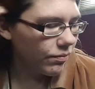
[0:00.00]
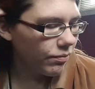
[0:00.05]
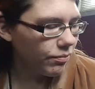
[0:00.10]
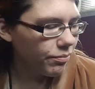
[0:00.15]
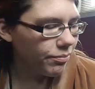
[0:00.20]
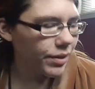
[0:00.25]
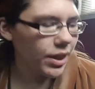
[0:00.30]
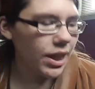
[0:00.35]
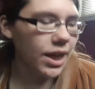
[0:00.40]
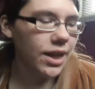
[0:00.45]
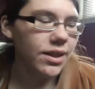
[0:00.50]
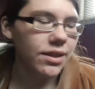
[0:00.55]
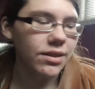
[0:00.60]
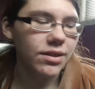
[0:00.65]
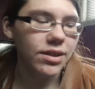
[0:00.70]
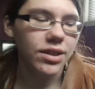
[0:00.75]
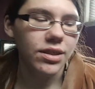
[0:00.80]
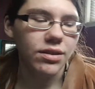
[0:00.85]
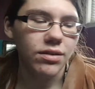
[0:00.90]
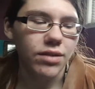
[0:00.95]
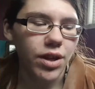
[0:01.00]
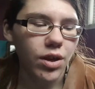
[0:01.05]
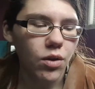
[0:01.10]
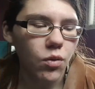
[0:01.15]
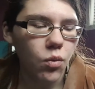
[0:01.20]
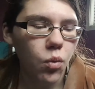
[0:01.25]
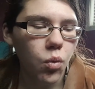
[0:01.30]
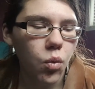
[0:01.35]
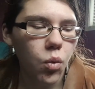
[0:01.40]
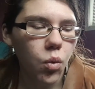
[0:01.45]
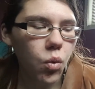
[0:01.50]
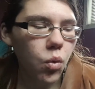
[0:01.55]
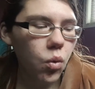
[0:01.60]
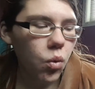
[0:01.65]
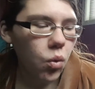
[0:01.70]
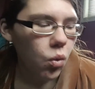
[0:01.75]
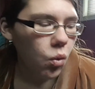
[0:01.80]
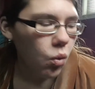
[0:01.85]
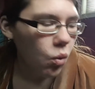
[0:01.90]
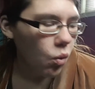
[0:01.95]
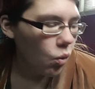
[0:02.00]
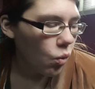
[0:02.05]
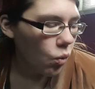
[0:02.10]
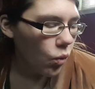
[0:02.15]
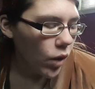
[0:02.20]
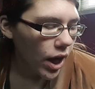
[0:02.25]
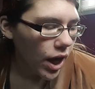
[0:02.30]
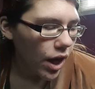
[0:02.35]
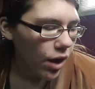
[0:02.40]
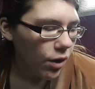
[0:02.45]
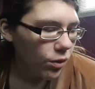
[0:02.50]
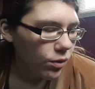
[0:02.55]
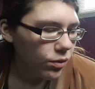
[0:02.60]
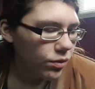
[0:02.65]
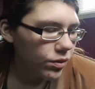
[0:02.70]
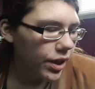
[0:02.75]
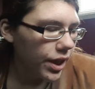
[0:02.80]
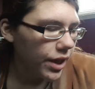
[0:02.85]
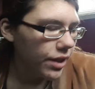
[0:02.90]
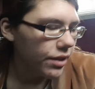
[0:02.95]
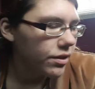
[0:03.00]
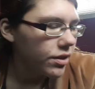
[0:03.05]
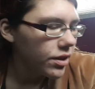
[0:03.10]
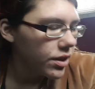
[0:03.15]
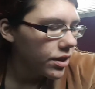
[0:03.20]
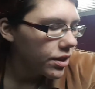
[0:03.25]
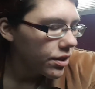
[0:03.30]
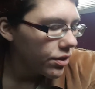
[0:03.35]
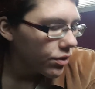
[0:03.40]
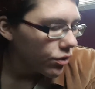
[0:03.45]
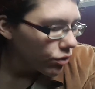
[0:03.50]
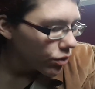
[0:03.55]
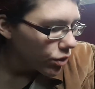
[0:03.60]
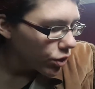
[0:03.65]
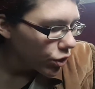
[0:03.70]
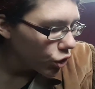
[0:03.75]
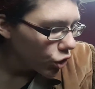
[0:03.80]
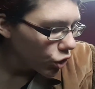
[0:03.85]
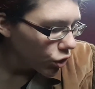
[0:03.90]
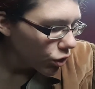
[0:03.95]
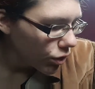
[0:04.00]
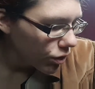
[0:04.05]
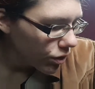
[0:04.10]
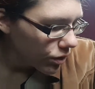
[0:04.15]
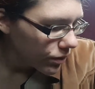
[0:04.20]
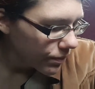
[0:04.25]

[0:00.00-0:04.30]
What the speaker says: But that is still like, wow, that's still really strong.